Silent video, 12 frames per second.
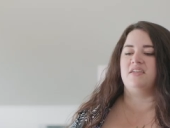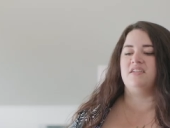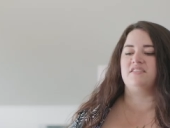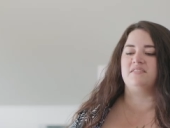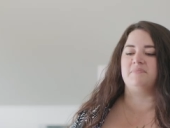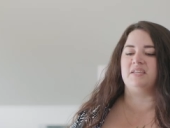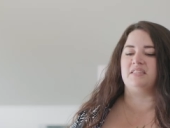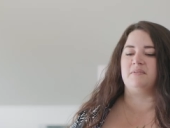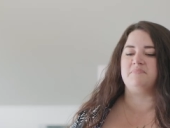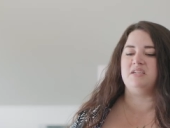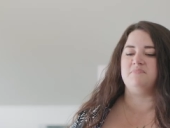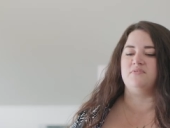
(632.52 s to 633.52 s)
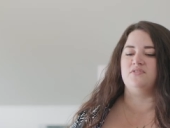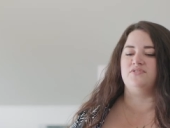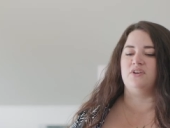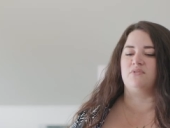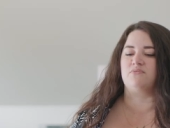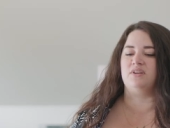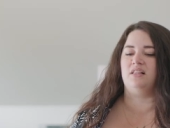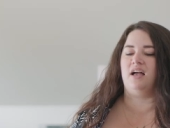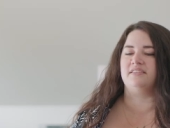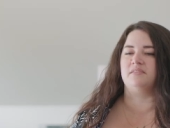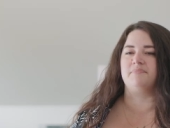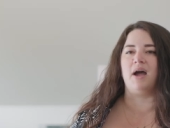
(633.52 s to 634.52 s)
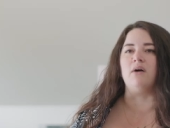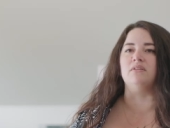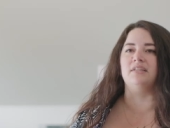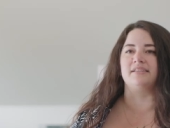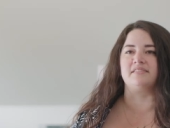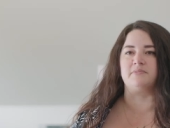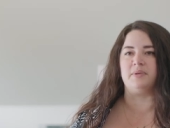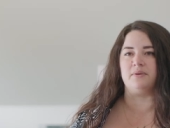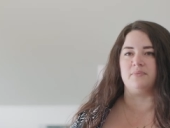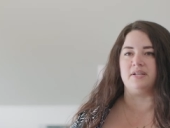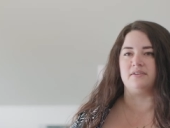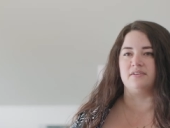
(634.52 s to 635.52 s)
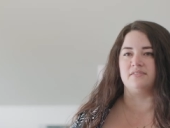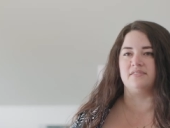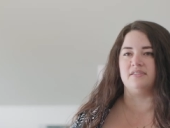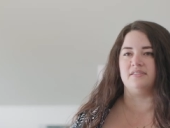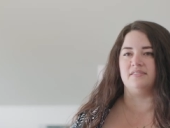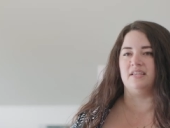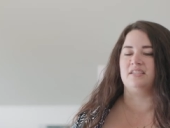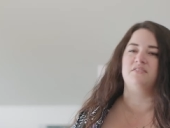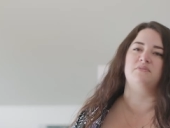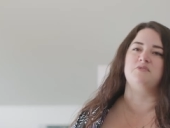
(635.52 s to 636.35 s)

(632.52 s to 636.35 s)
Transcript: I think something that people don't realize about license plate readers is like, you know,